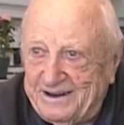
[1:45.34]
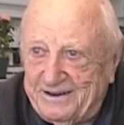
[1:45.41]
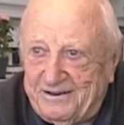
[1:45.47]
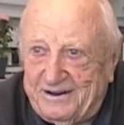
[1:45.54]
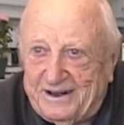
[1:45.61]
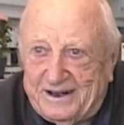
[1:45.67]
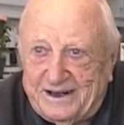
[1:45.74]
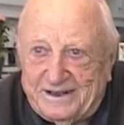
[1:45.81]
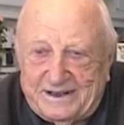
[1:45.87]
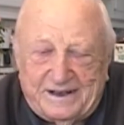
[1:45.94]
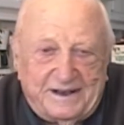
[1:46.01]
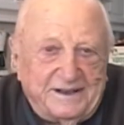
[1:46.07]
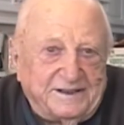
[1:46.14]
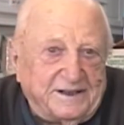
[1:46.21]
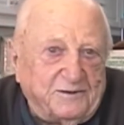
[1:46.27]
Well,
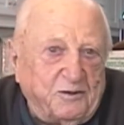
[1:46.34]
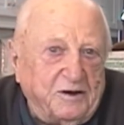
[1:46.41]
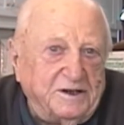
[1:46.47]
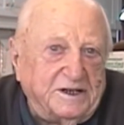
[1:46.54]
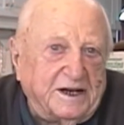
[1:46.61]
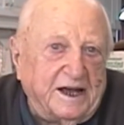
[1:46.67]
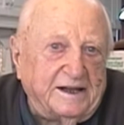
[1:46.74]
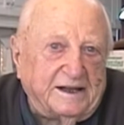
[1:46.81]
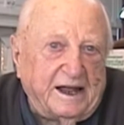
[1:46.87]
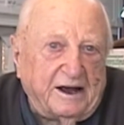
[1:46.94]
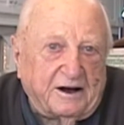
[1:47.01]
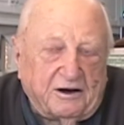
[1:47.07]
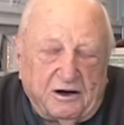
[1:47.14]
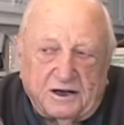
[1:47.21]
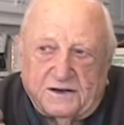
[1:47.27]
he said, where'd you get
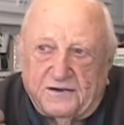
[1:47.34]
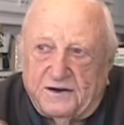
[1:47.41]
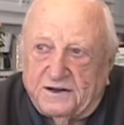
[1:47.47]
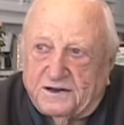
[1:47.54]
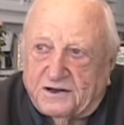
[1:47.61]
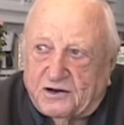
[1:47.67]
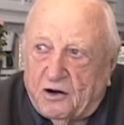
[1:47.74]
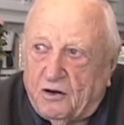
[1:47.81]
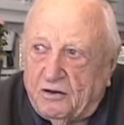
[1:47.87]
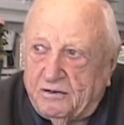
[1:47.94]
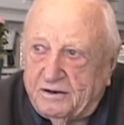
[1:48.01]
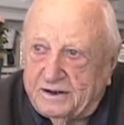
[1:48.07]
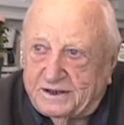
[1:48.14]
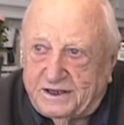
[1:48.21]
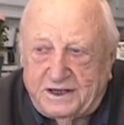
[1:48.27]
that Cooksville
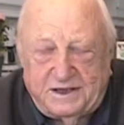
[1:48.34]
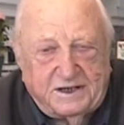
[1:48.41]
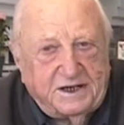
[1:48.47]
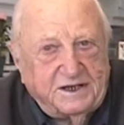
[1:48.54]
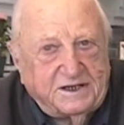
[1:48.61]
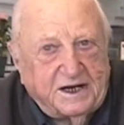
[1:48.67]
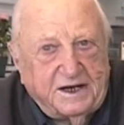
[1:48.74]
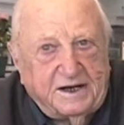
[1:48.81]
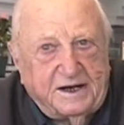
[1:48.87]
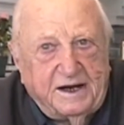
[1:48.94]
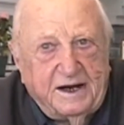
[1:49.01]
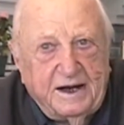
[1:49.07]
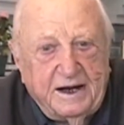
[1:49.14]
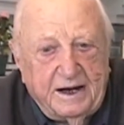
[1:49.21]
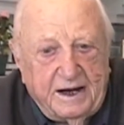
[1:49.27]
stone? Geez, he
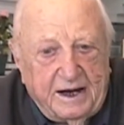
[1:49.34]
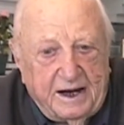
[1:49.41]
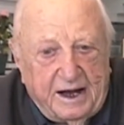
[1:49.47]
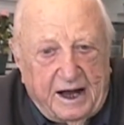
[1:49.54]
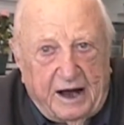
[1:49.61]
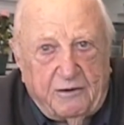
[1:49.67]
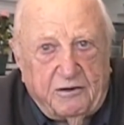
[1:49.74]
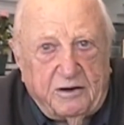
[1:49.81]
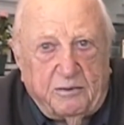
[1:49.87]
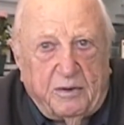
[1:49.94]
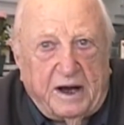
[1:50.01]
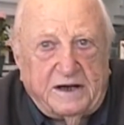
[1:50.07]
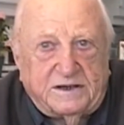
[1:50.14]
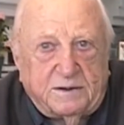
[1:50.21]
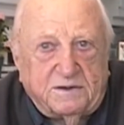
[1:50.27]
said, I wouldn't
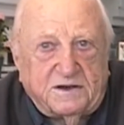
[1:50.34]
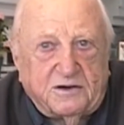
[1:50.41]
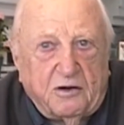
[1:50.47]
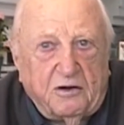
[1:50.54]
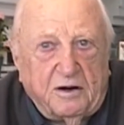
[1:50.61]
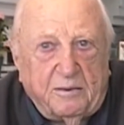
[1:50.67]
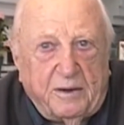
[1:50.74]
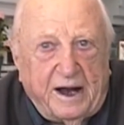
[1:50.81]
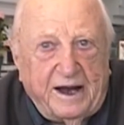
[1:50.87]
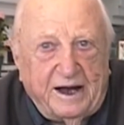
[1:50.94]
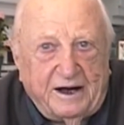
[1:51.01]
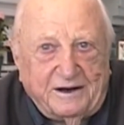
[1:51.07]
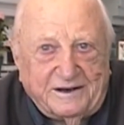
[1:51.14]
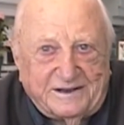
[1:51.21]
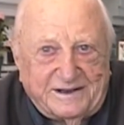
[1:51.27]
mind some stone in my
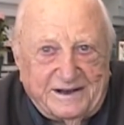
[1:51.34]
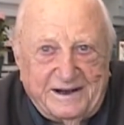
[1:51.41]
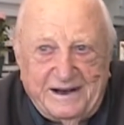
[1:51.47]
house.